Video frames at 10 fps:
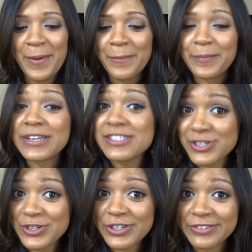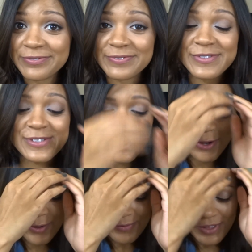but it's good,
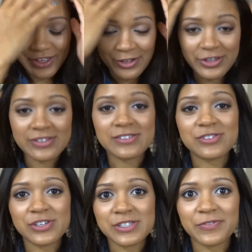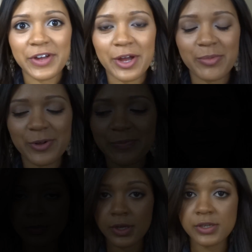so it's justifiable.
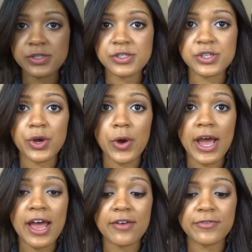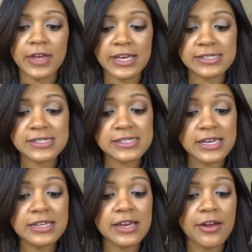So I have a
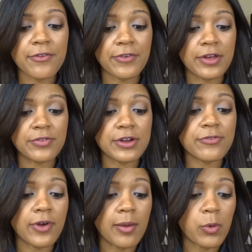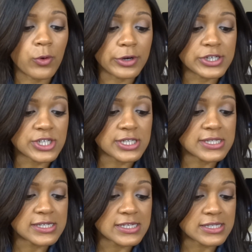skincare favorite from
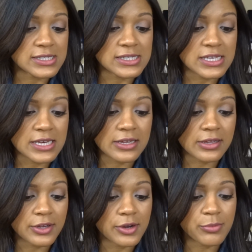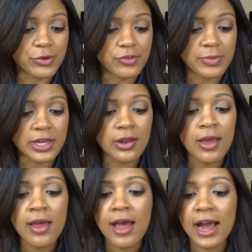Origins. This is the Clear Improvement
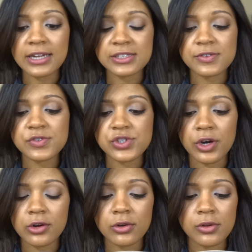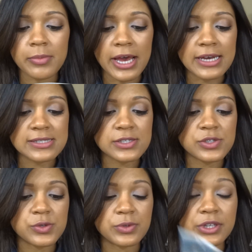Active Charcoal Mask
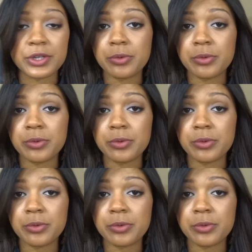to Clear